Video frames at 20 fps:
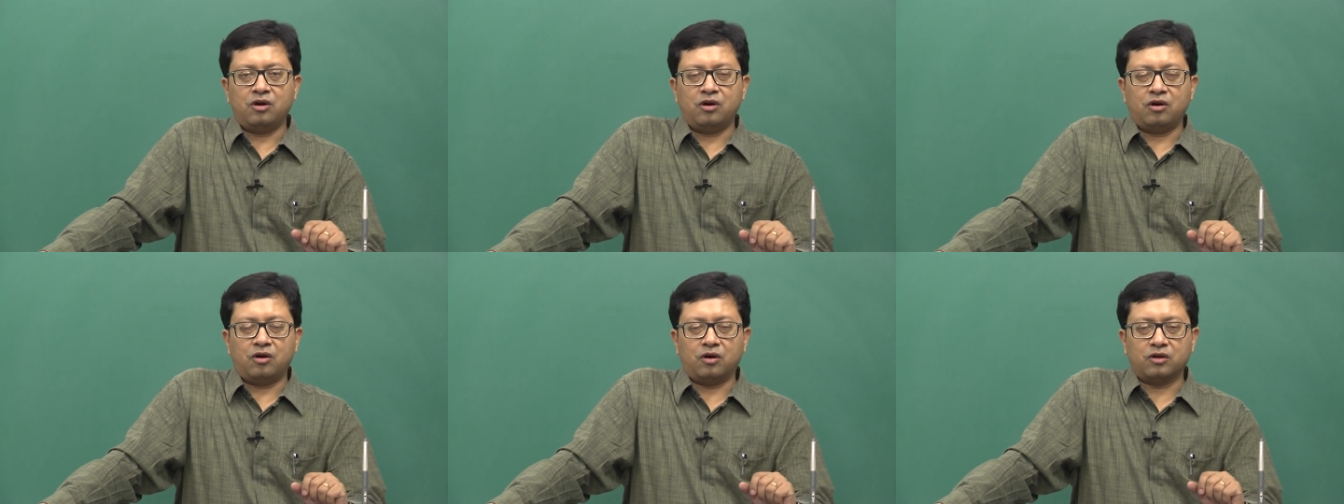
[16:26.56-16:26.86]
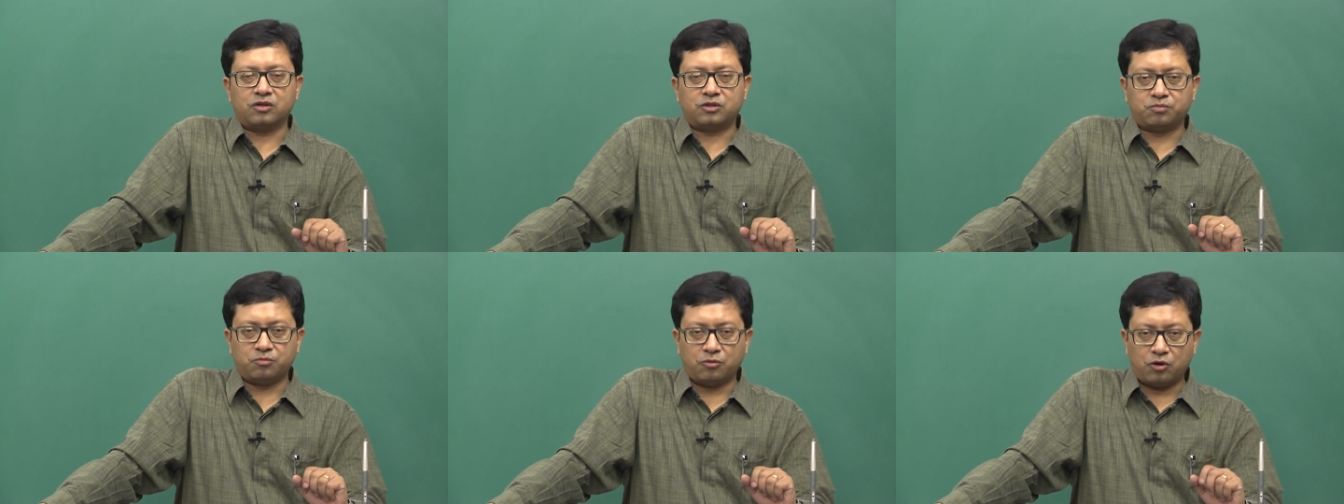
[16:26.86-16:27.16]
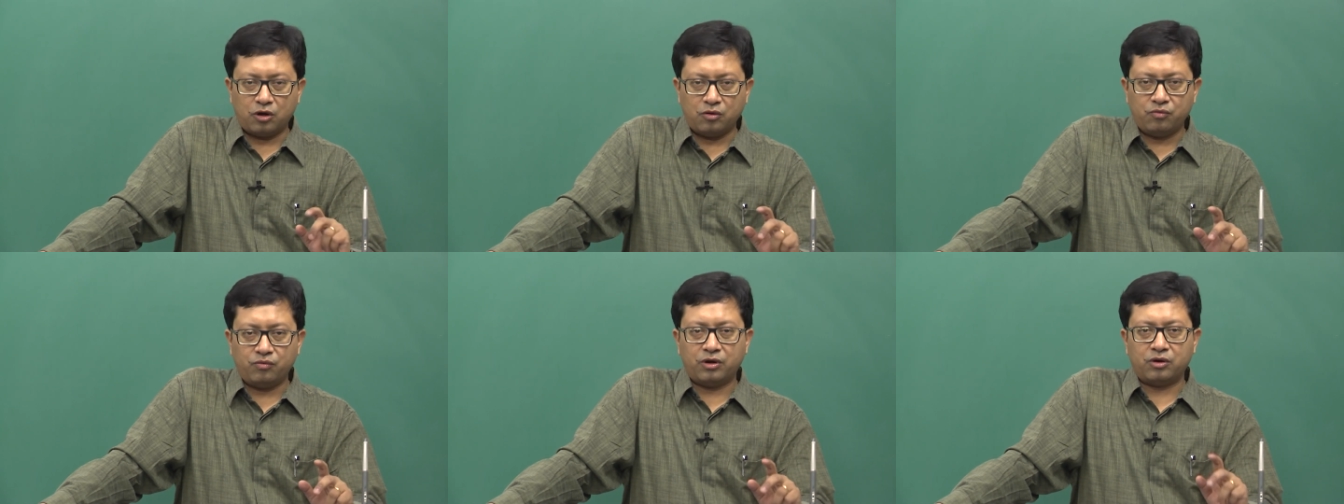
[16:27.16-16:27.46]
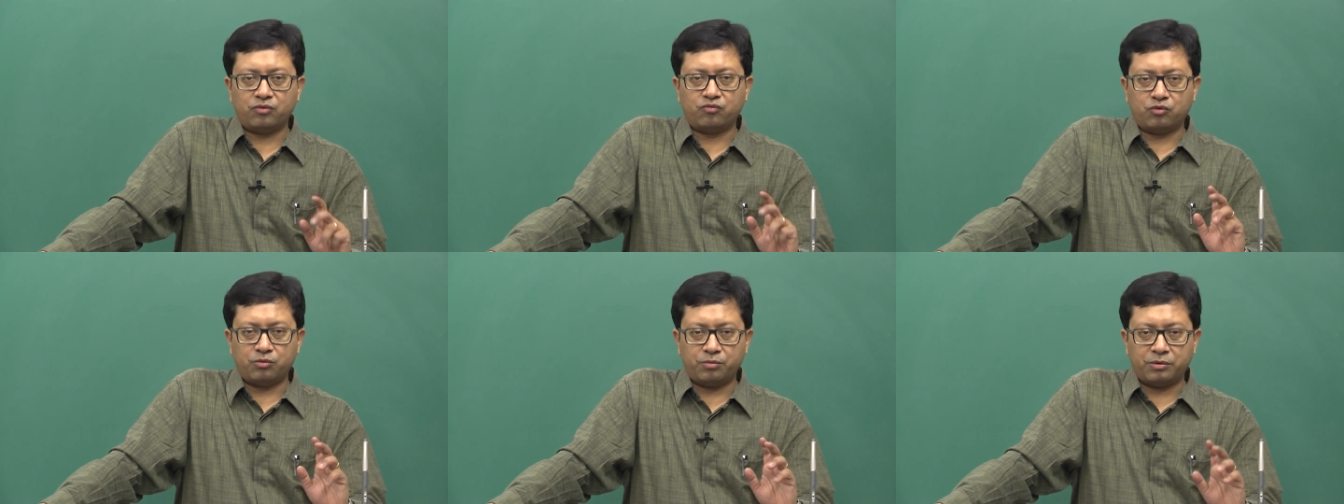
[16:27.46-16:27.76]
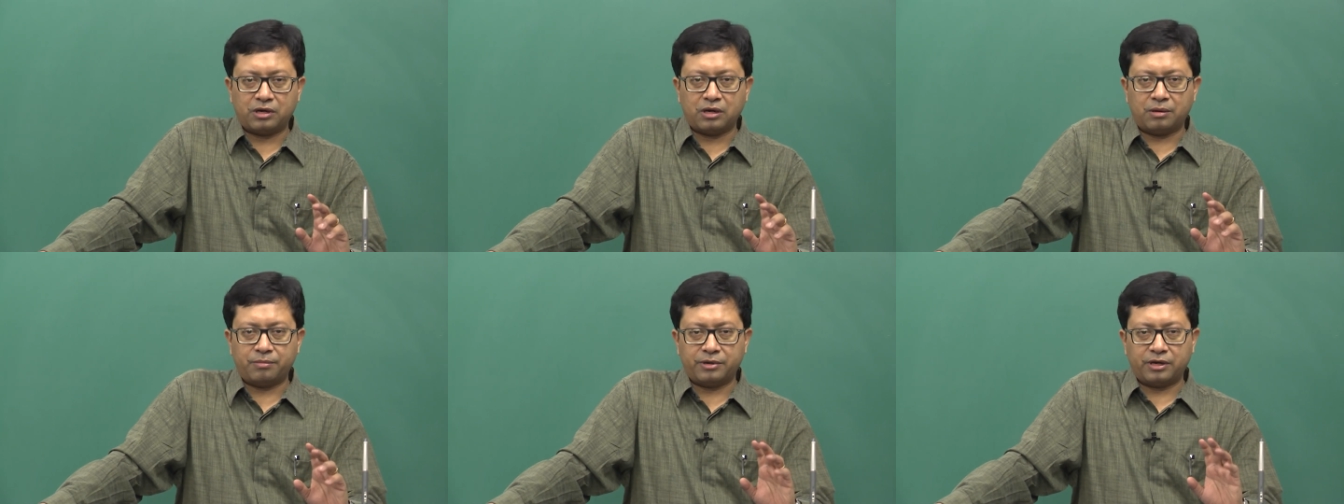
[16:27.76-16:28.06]
or small 1 would be
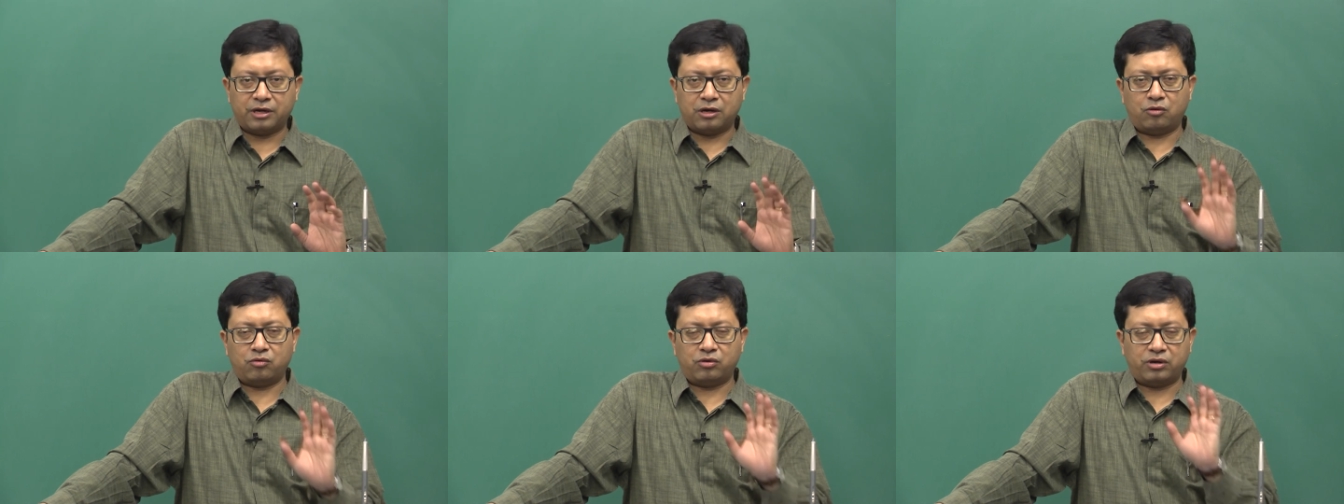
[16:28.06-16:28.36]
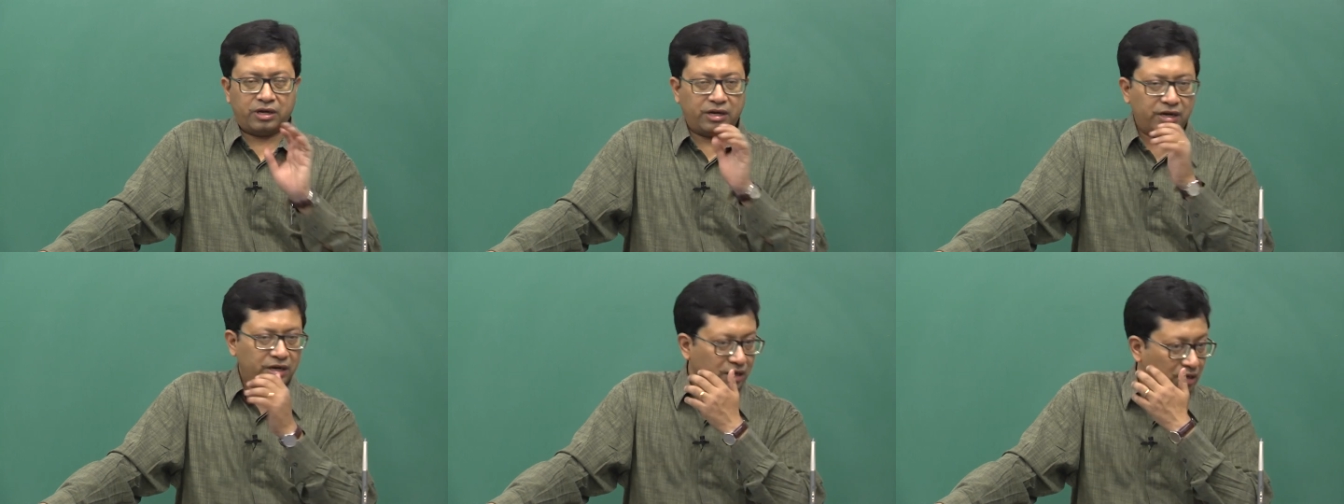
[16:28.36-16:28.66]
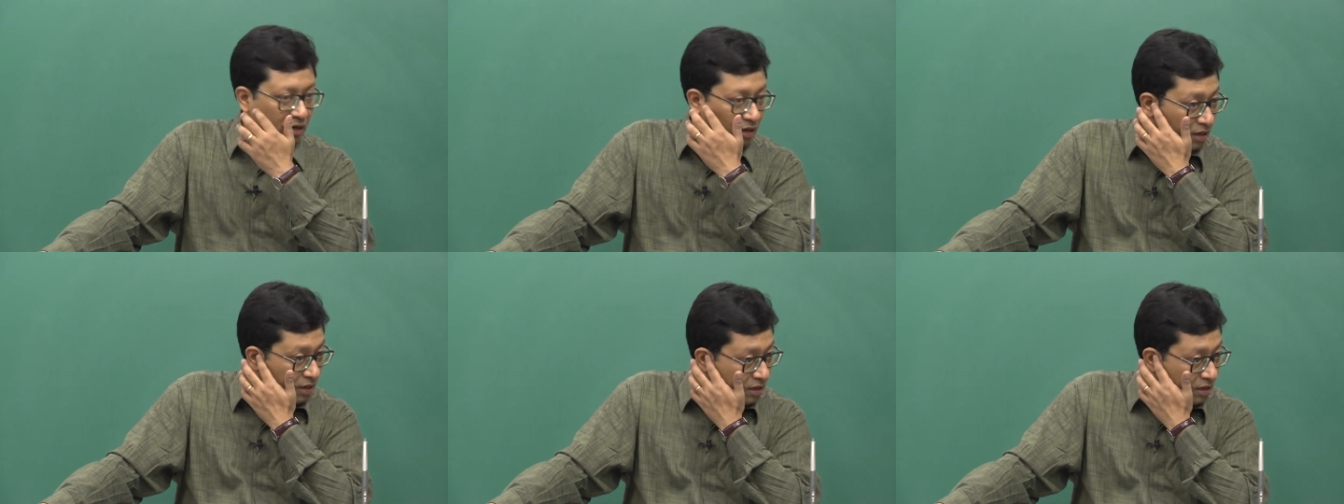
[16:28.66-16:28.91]
coming out in